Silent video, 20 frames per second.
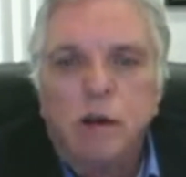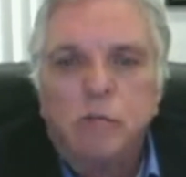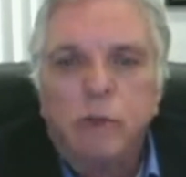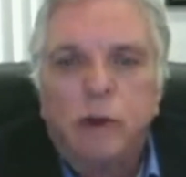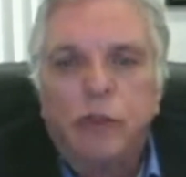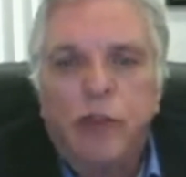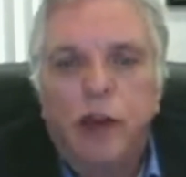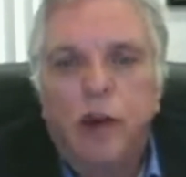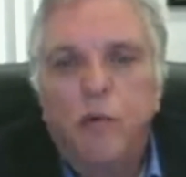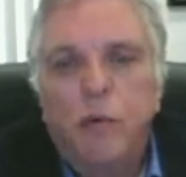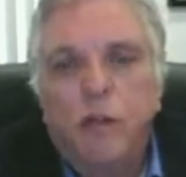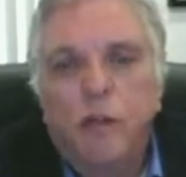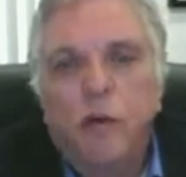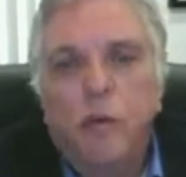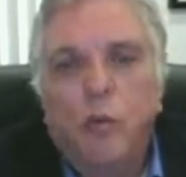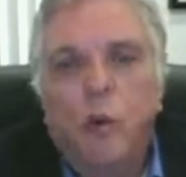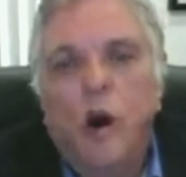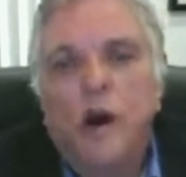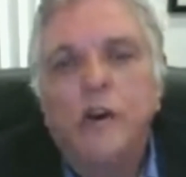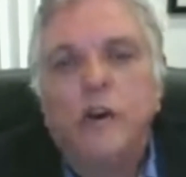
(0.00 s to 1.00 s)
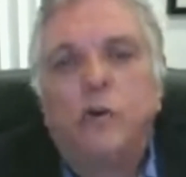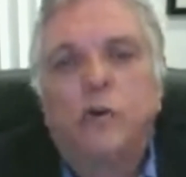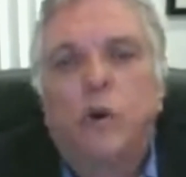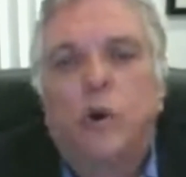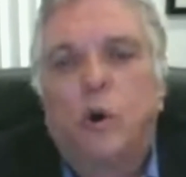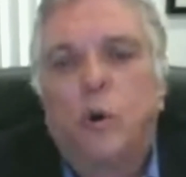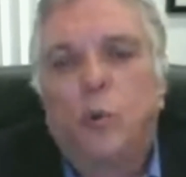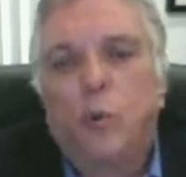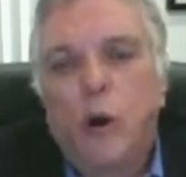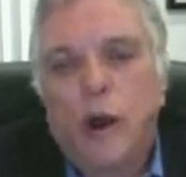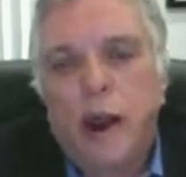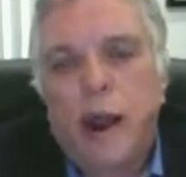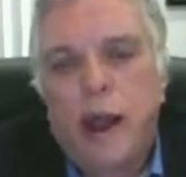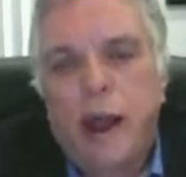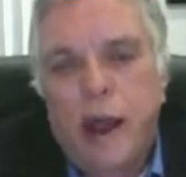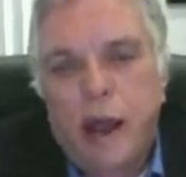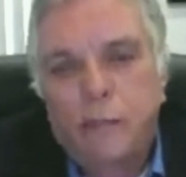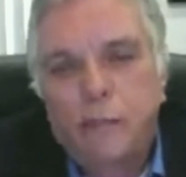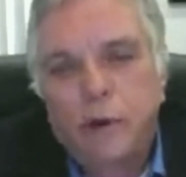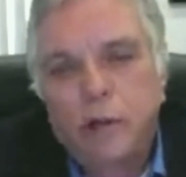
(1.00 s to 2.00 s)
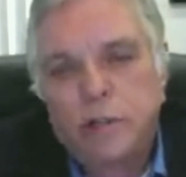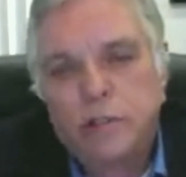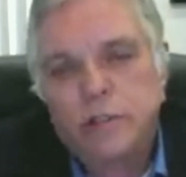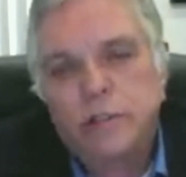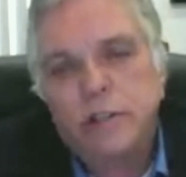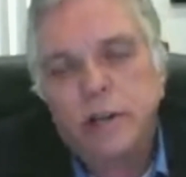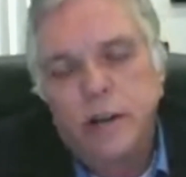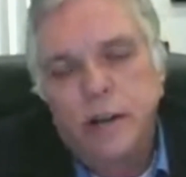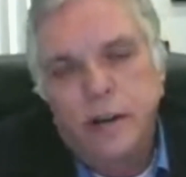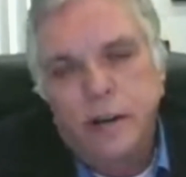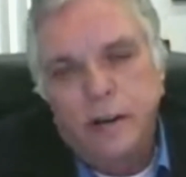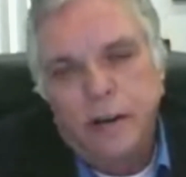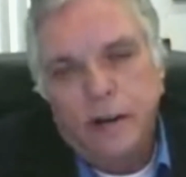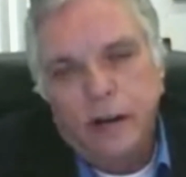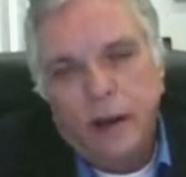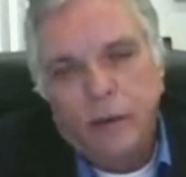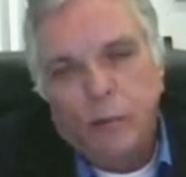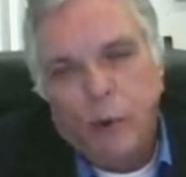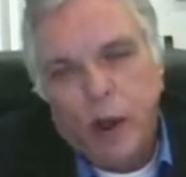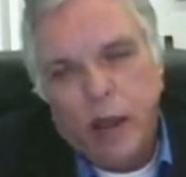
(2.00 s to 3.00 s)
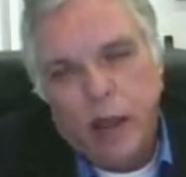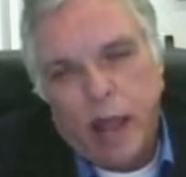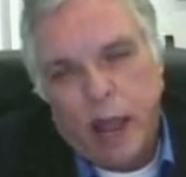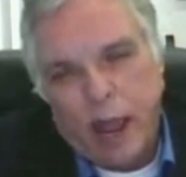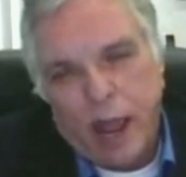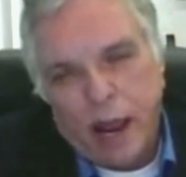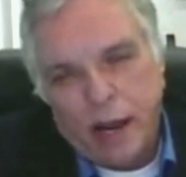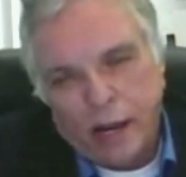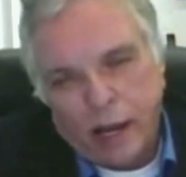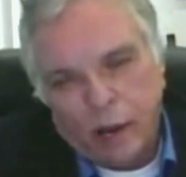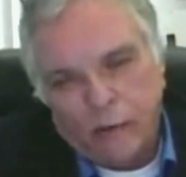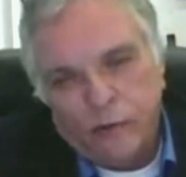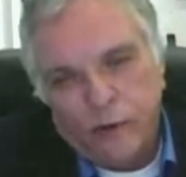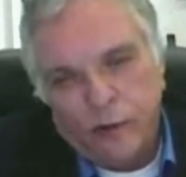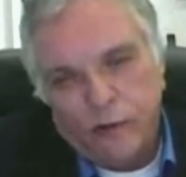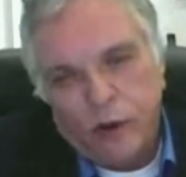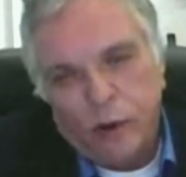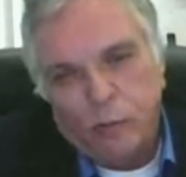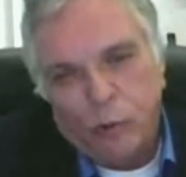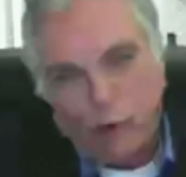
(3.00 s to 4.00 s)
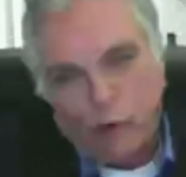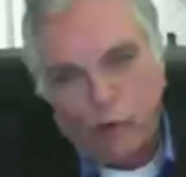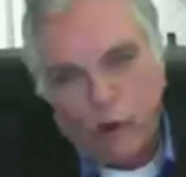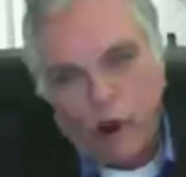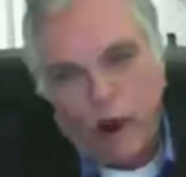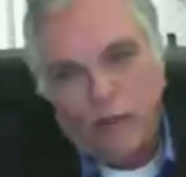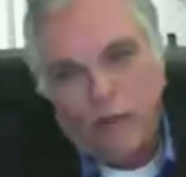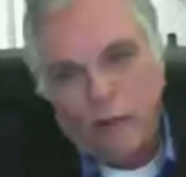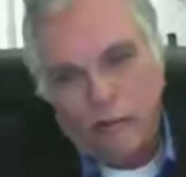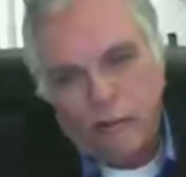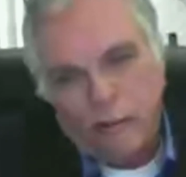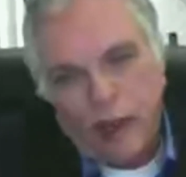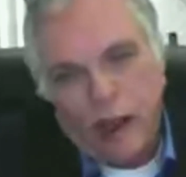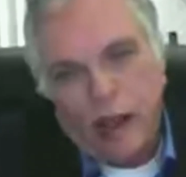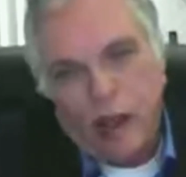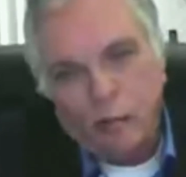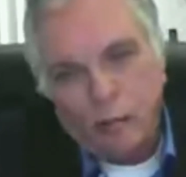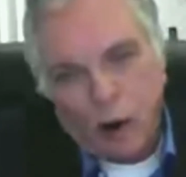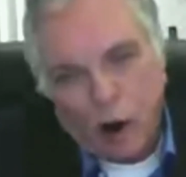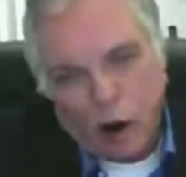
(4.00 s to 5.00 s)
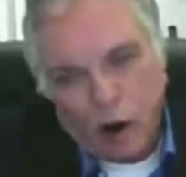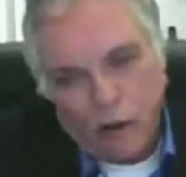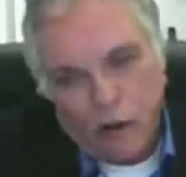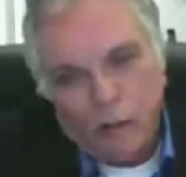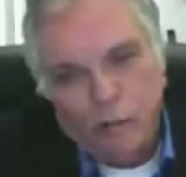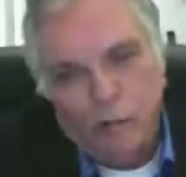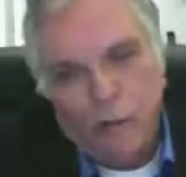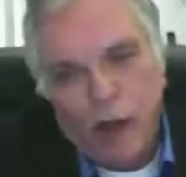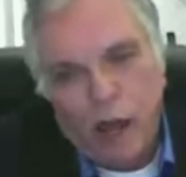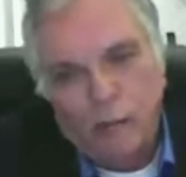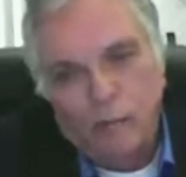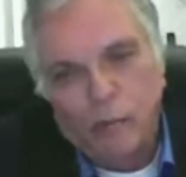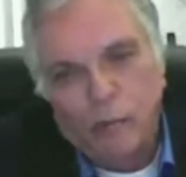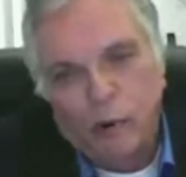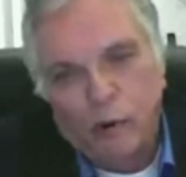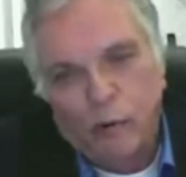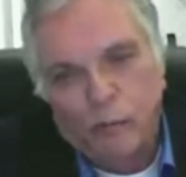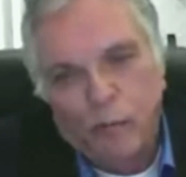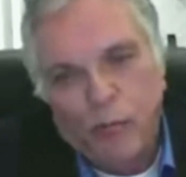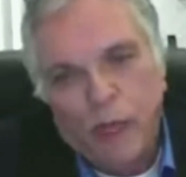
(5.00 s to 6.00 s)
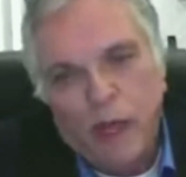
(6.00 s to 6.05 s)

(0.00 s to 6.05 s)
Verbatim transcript: But then with the 1-year-old, what happens if we can get 50%? The second part of the paper